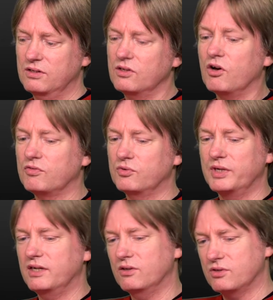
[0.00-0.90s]
the novel
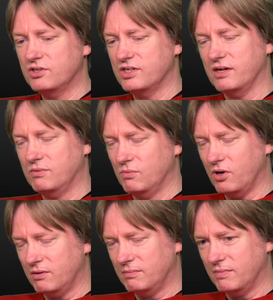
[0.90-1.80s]
really looks at
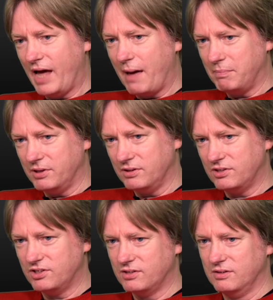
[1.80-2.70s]
what
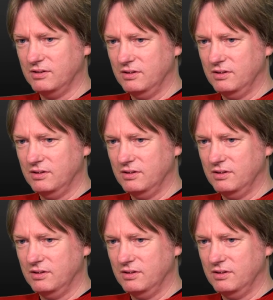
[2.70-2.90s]
happens,